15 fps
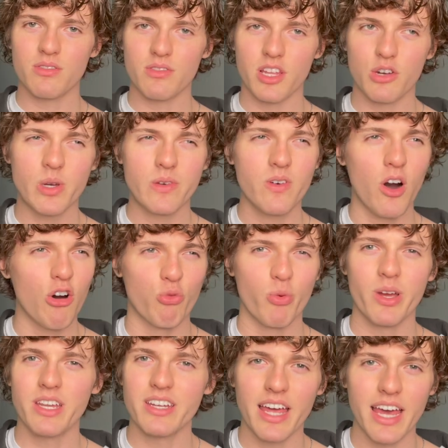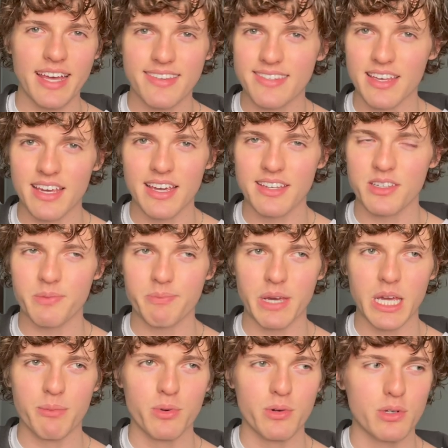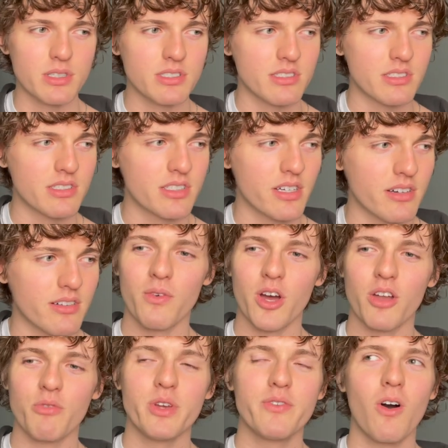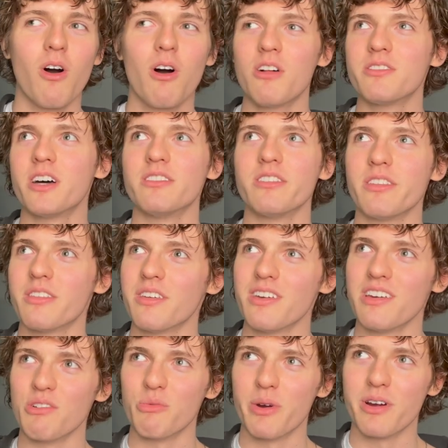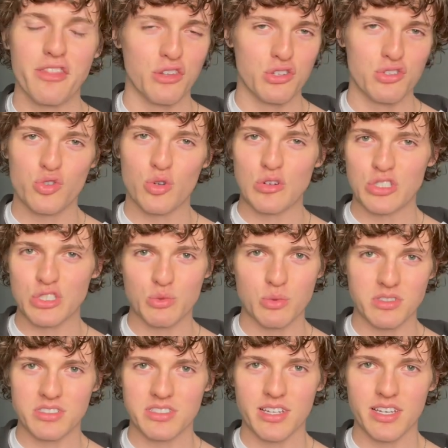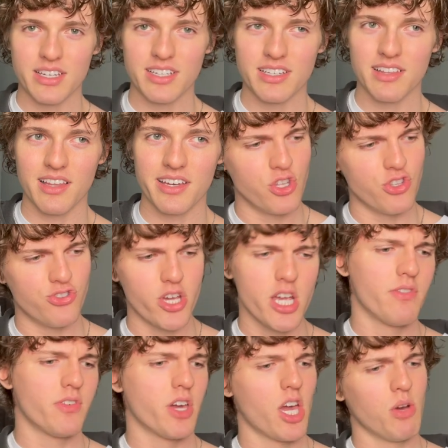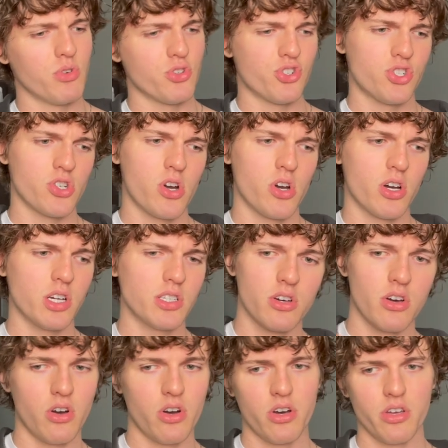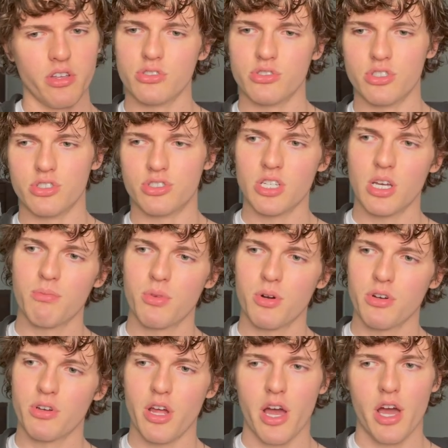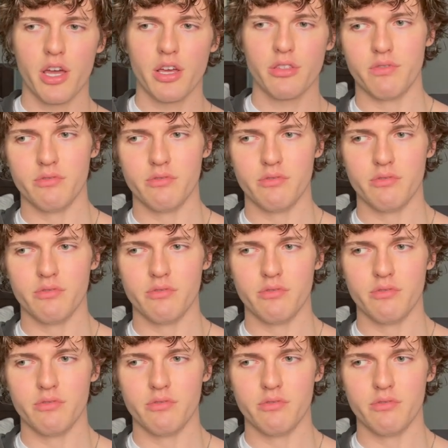Like, we've all written essays and papers and stuff, and we've all done the thing where the source will say, like, JFK was shot on December 9th,